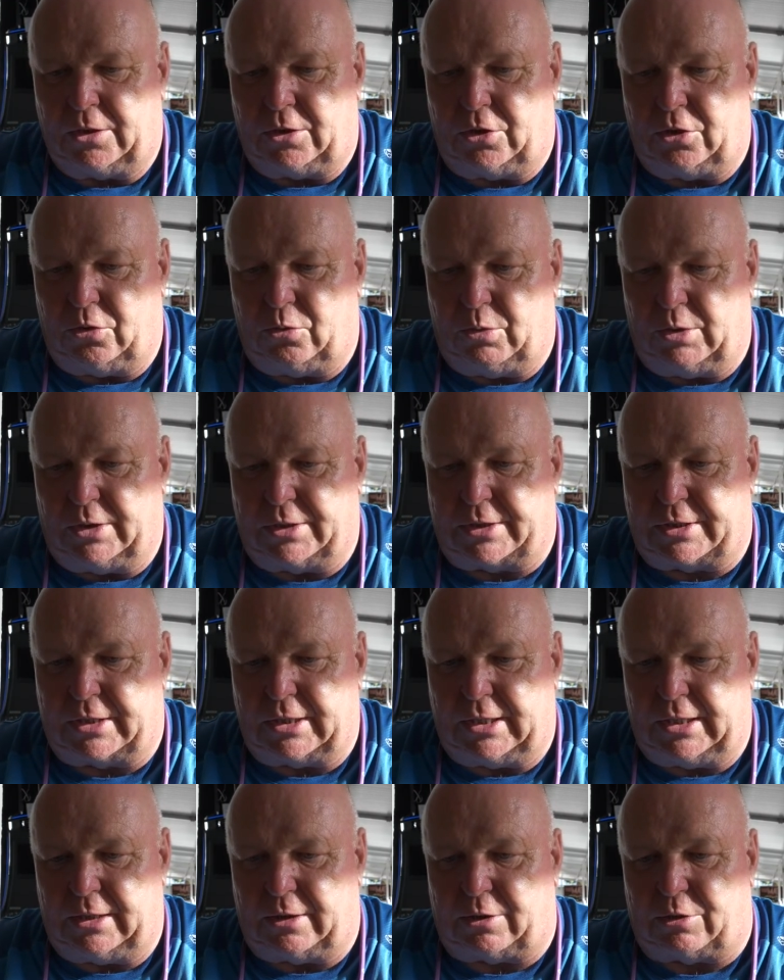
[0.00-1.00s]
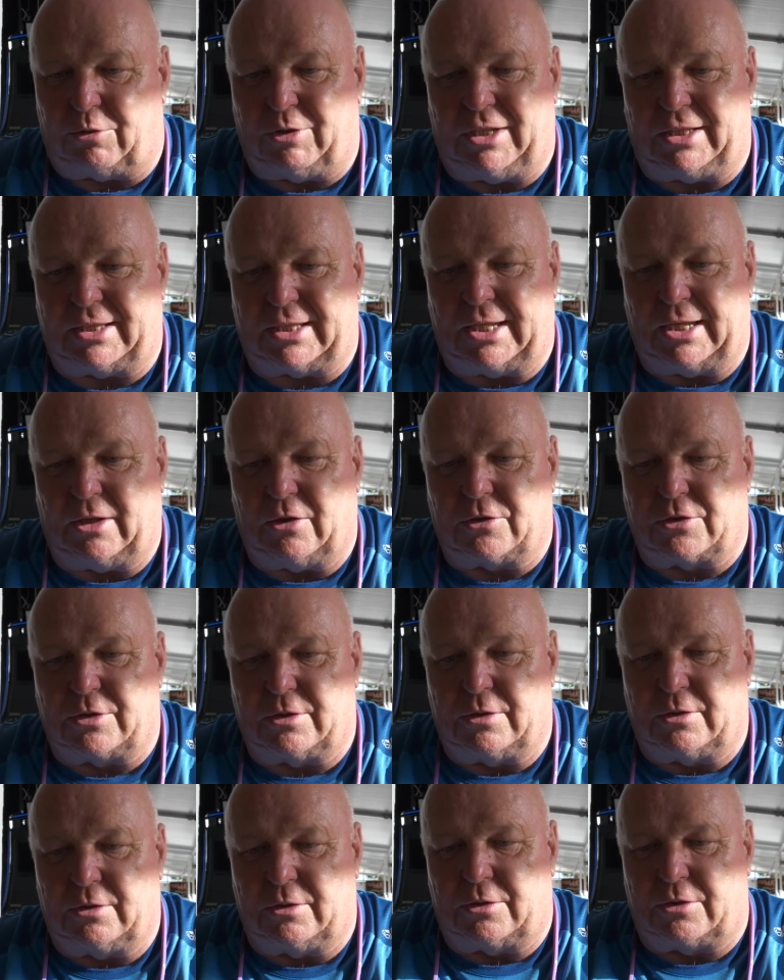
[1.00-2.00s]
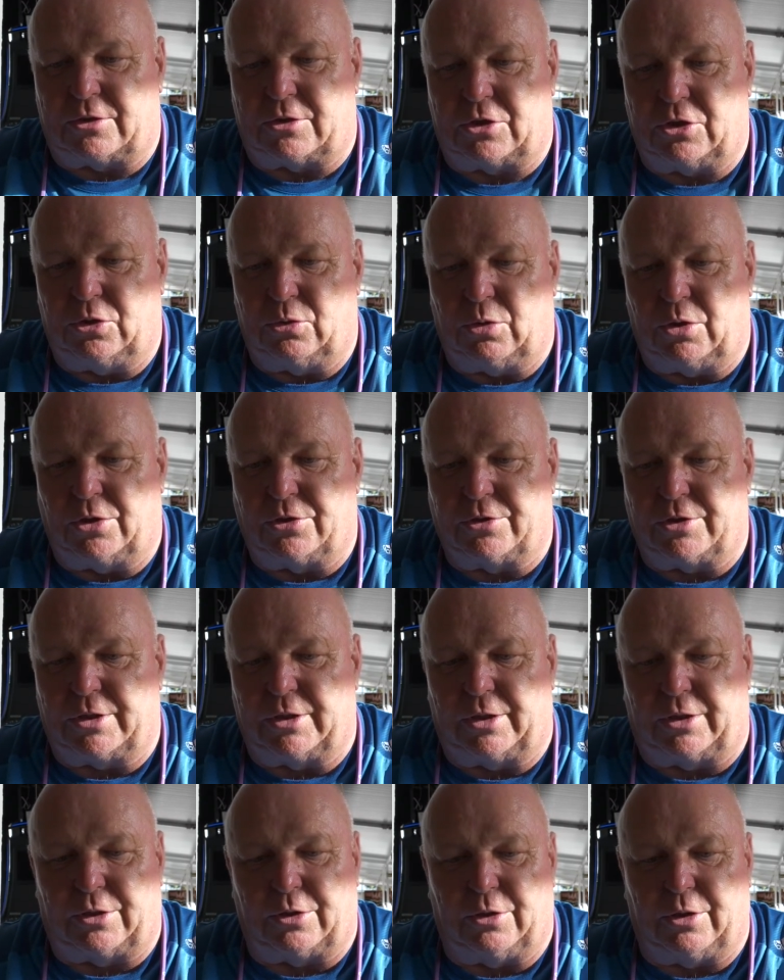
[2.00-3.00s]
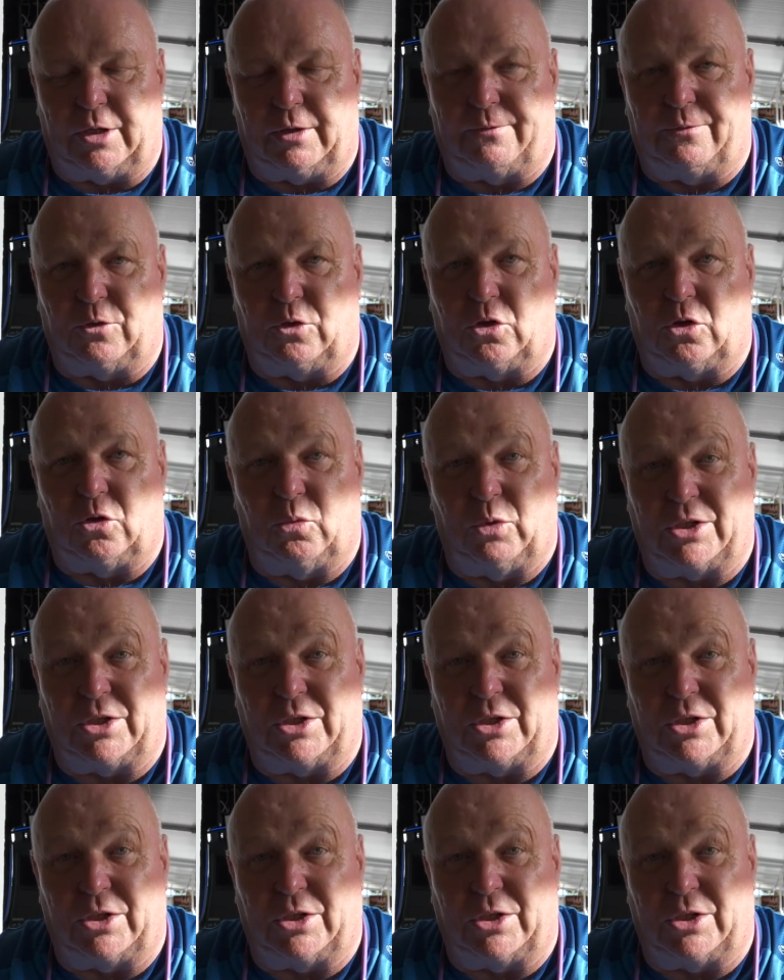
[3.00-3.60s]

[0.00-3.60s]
you will see 3,234,